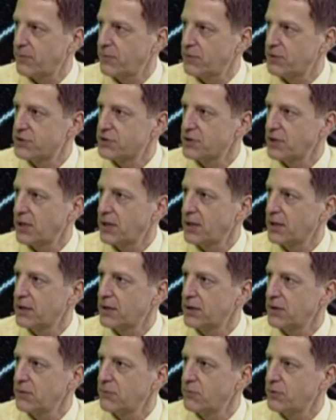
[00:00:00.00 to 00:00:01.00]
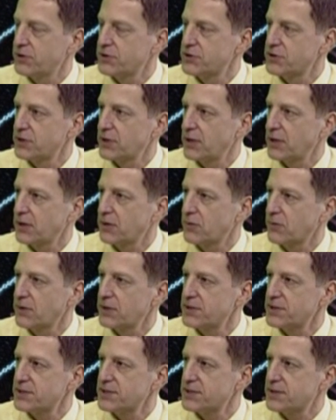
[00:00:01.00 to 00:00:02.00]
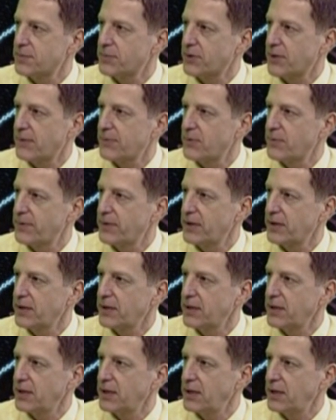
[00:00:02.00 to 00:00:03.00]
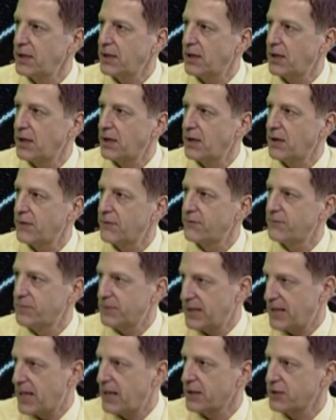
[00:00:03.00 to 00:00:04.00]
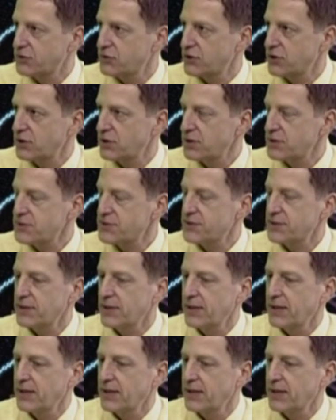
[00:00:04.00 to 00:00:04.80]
which increases the probability of blockages